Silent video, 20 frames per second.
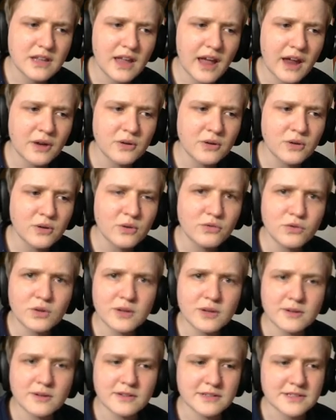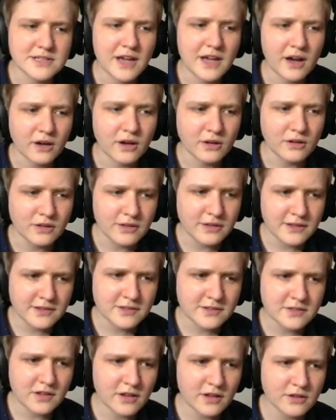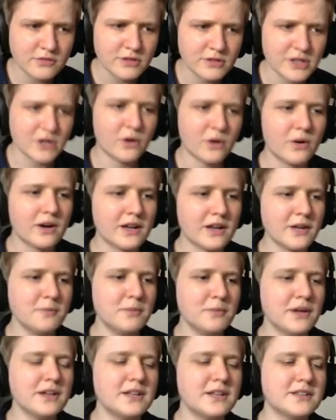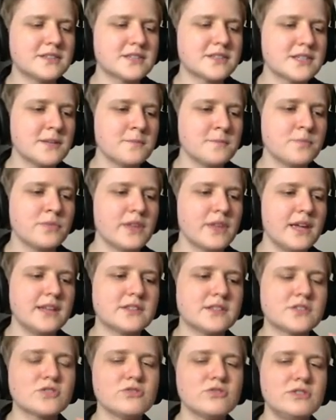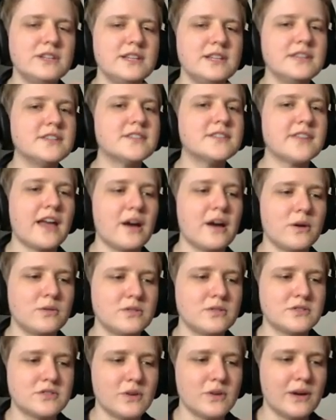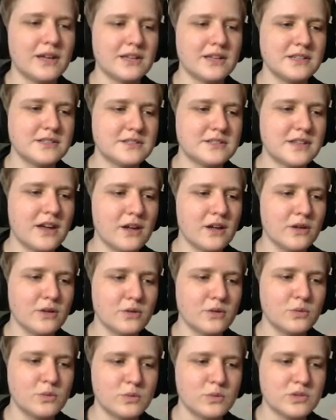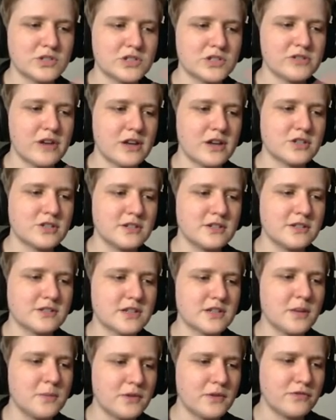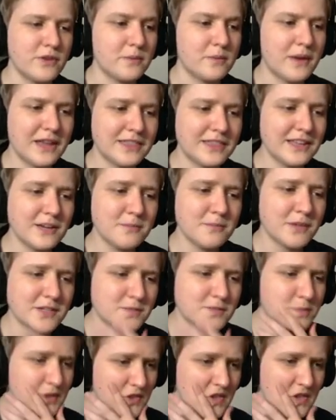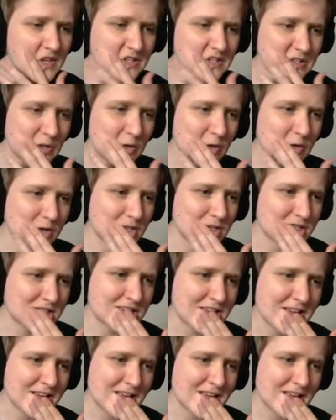I don't know if you can tell this on the recording, but it's it's 3D sound, so I can tell which direction it's coming from. Yep, I think it must be this though, because definitely